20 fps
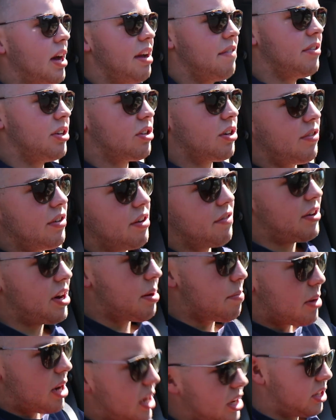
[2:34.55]
I haven't driven it
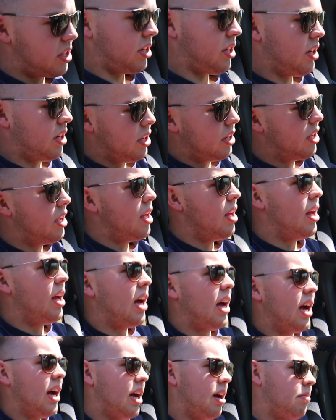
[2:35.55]
very much.
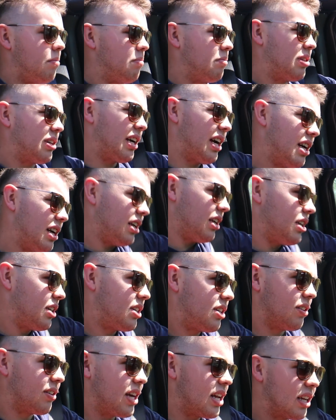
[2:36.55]

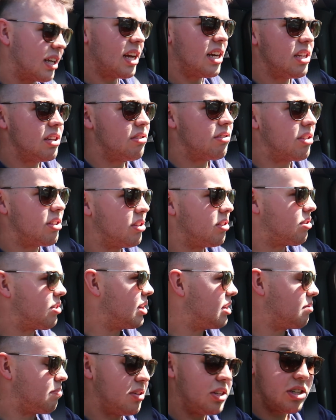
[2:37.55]
Still getting kind of used to the
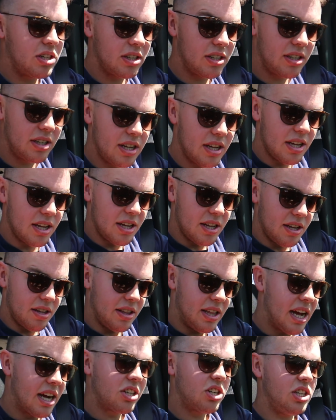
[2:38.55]
transmission.
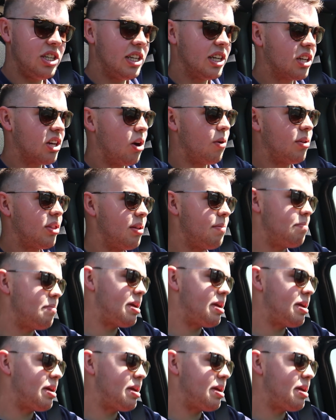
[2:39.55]
They actually did go with the